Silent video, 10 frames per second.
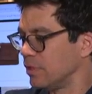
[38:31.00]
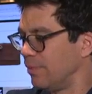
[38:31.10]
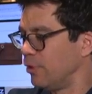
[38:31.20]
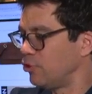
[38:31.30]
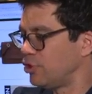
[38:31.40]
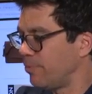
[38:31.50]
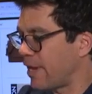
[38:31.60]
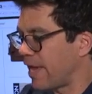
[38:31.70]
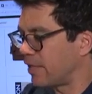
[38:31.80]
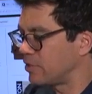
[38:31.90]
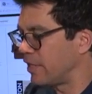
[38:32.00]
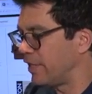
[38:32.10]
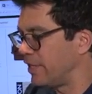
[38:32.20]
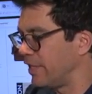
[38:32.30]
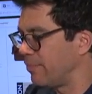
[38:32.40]
Emoji Matt said,
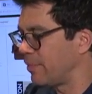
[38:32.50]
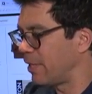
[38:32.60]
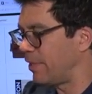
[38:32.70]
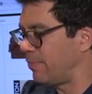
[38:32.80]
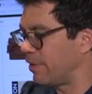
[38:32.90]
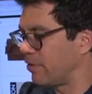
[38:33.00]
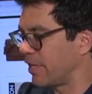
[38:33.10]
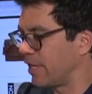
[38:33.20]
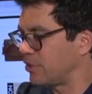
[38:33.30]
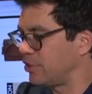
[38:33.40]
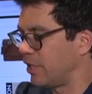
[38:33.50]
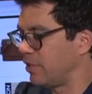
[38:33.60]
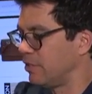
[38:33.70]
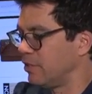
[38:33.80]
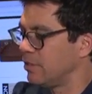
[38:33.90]
I didn't get my PayPal cash
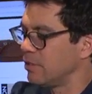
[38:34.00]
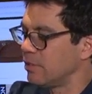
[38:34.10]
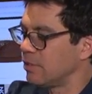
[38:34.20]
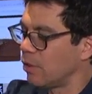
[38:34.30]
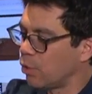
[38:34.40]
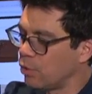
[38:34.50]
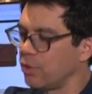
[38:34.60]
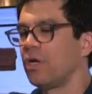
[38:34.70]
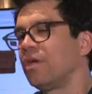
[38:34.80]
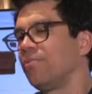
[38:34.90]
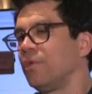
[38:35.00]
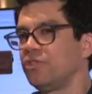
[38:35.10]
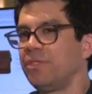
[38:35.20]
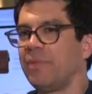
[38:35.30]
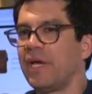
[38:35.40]
yet. Hold on,
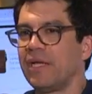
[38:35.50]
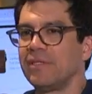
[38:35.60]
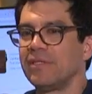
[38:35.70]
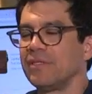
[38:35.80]
Emoji Matt.